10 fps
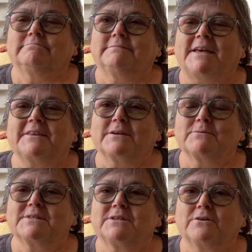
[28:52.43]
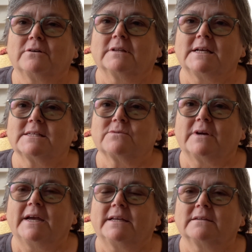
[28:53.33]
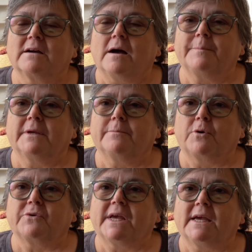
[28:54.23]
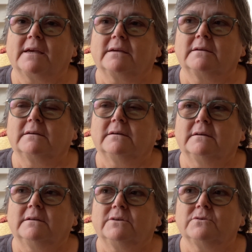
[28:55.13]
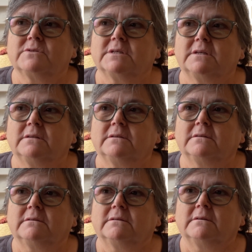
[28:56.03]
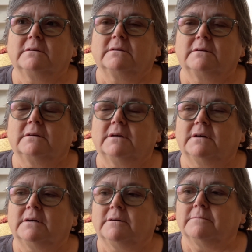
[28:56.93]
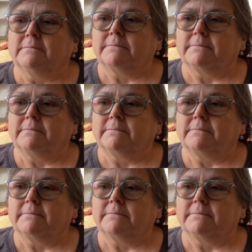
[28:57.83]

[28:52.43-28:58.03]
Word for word: I think it was in her class where I had to copy a Monet using um,